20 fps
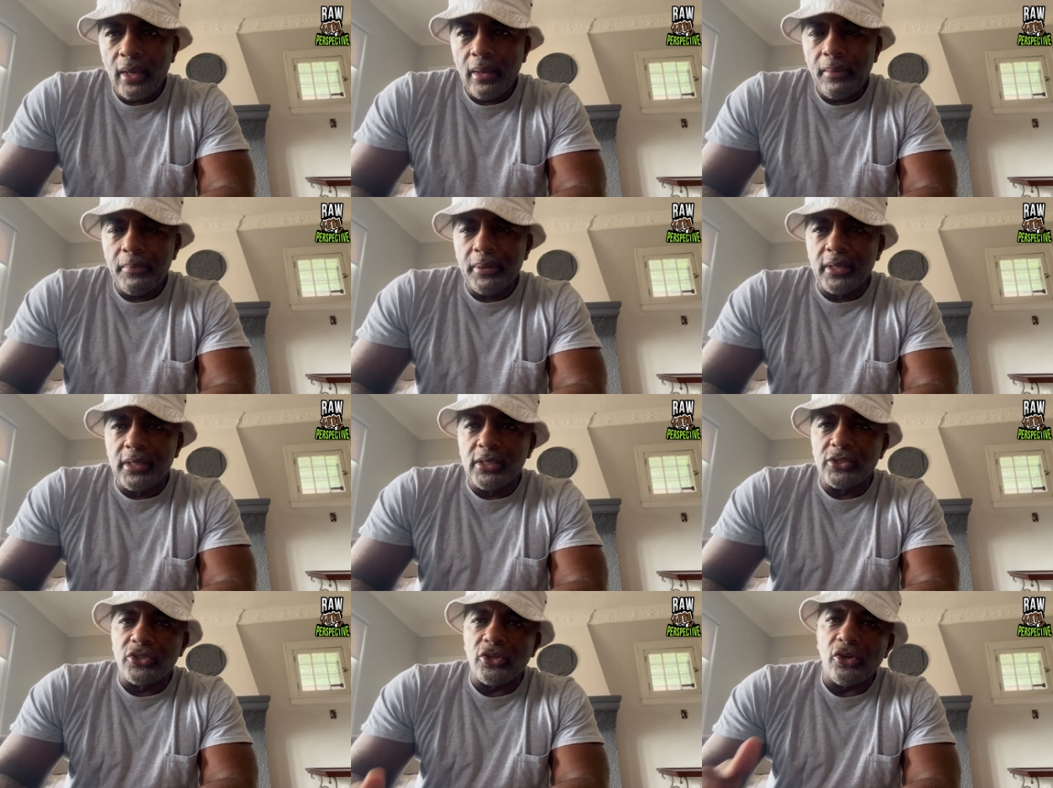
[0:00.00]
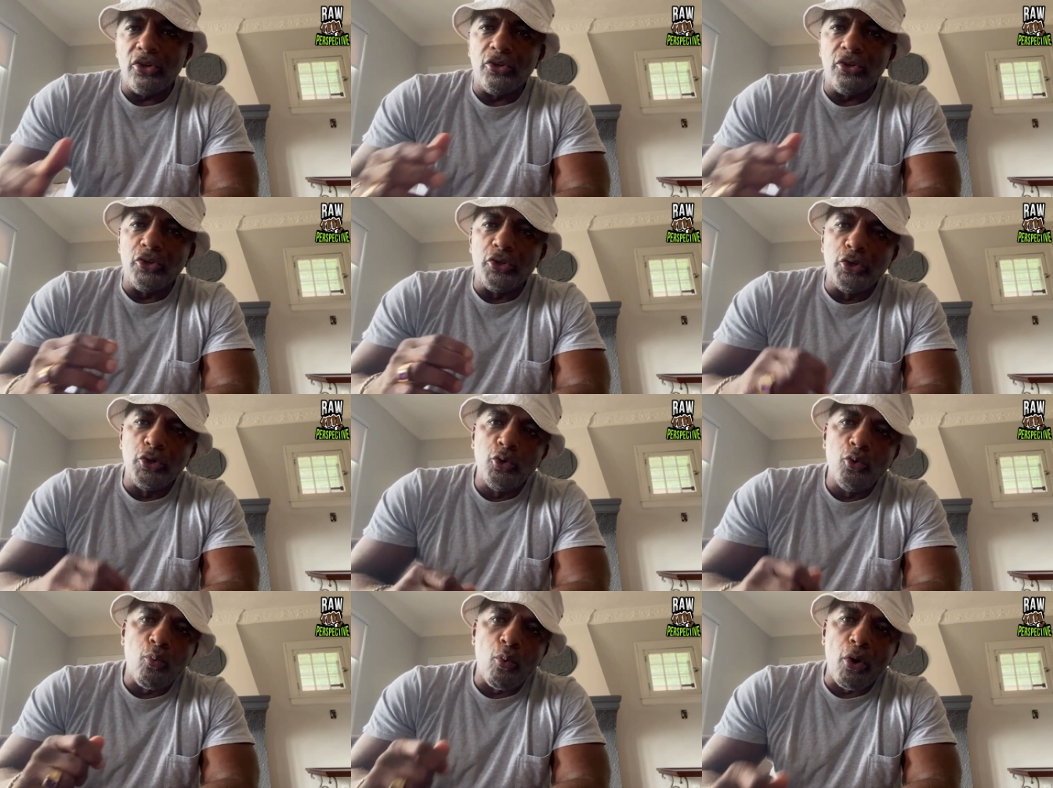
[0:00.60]
Because
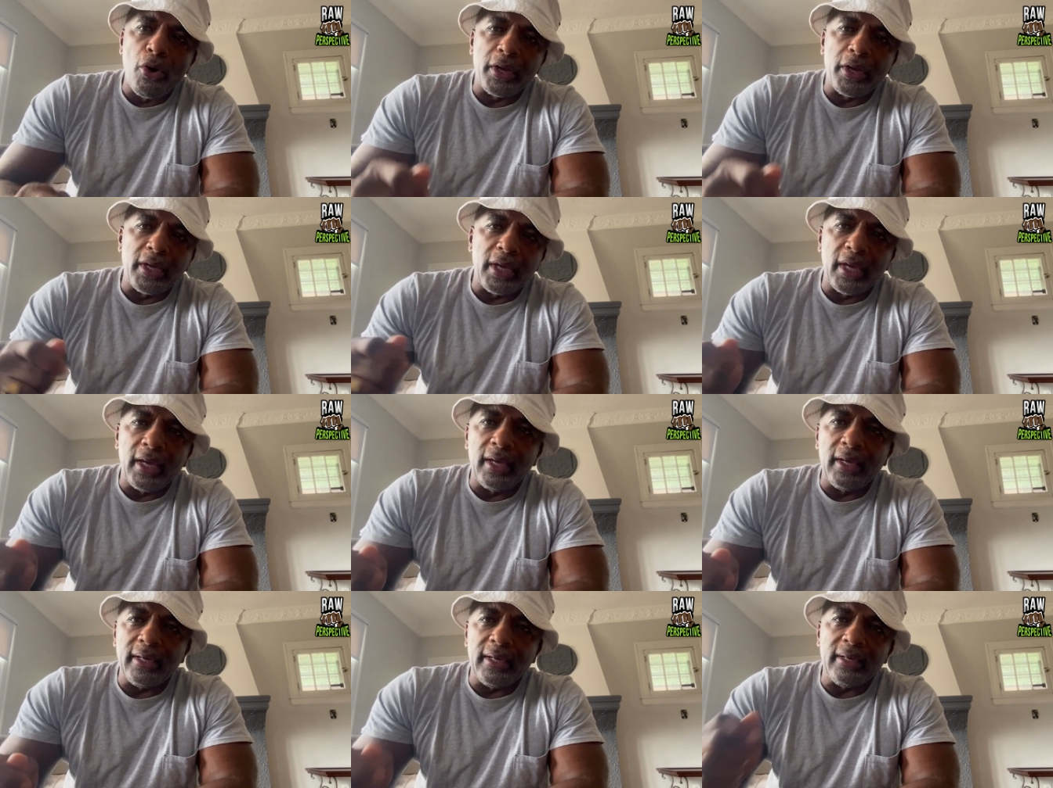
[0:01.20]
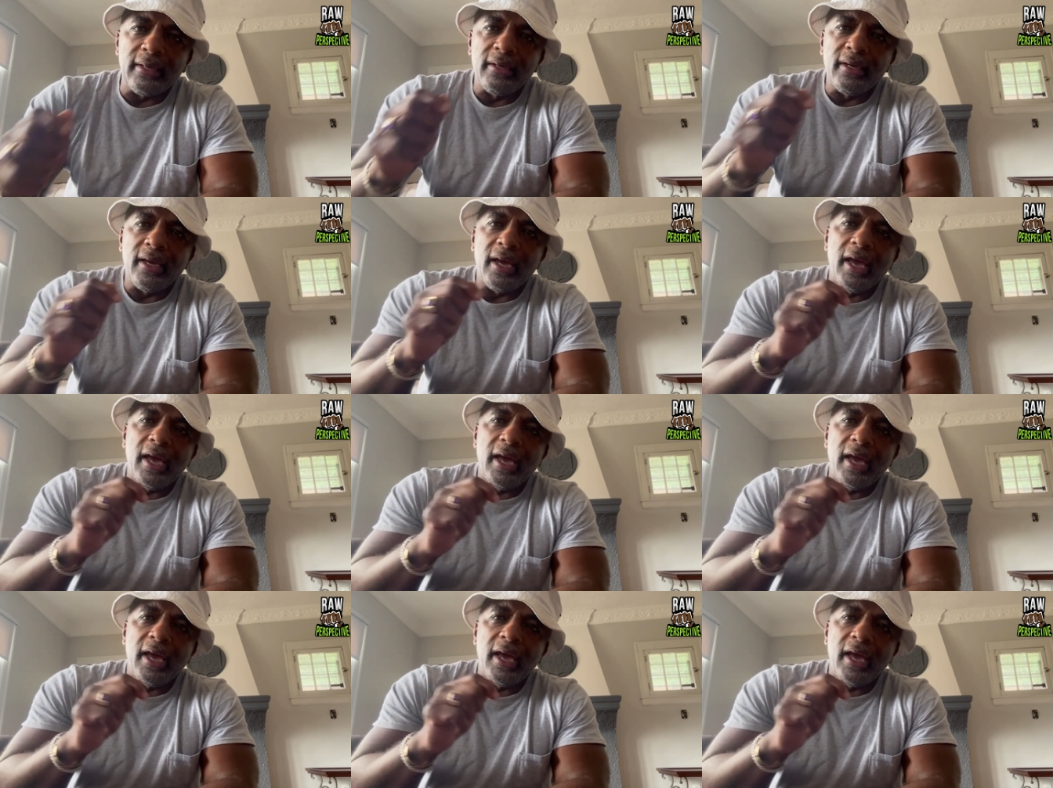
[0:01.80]
you working,